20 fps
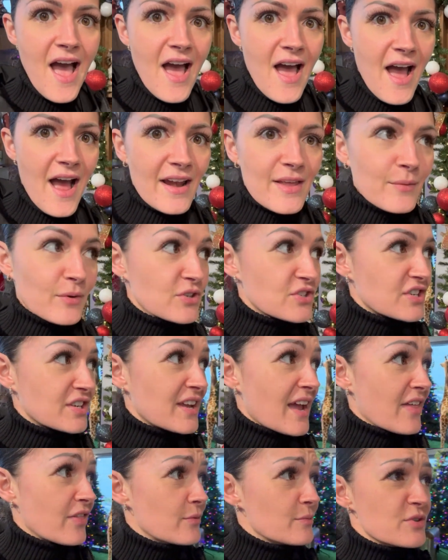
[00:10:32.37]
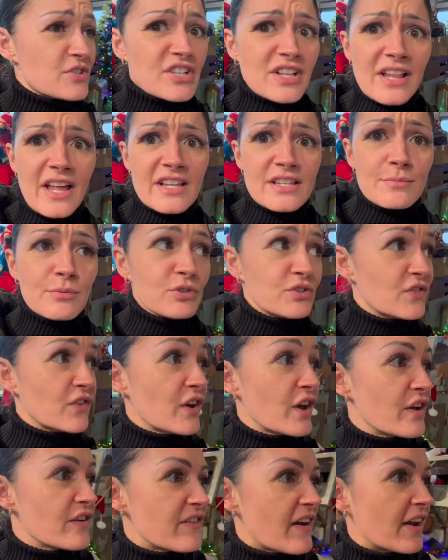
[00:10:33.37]
And he wants to get them as collectibles for
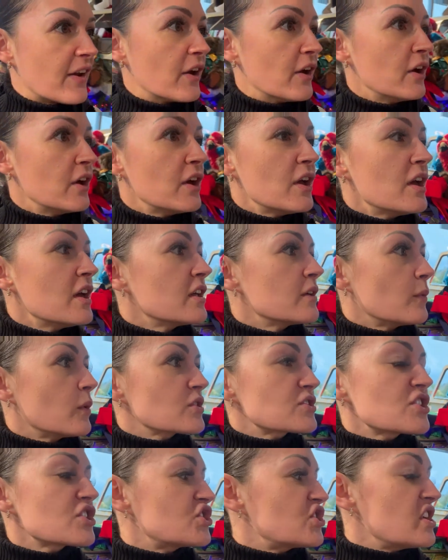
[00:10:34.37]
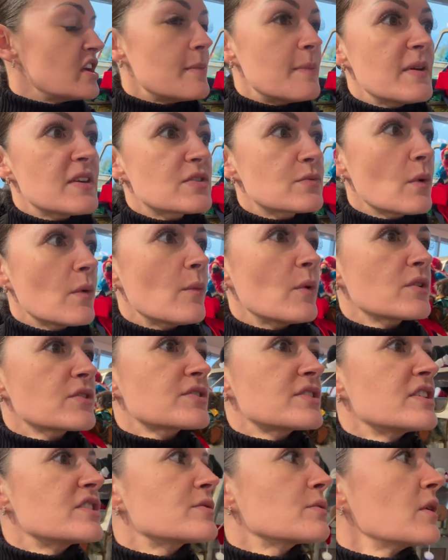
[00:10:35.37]
Havana. What's the cheapest one? What's
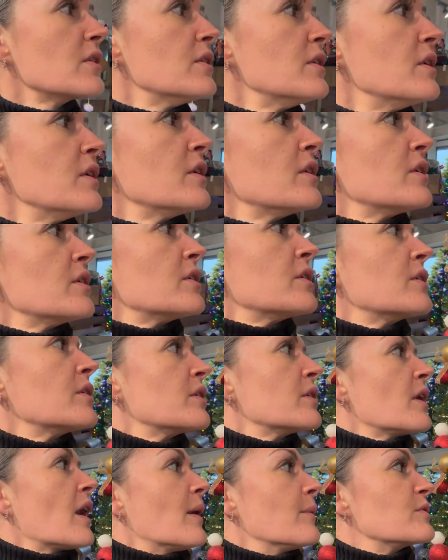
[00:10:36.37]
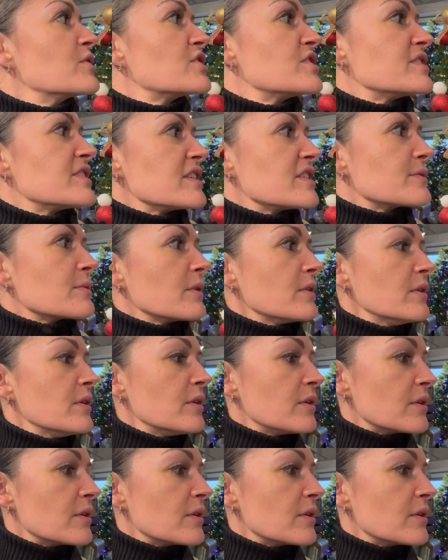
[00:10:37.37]
this one? How much is this one?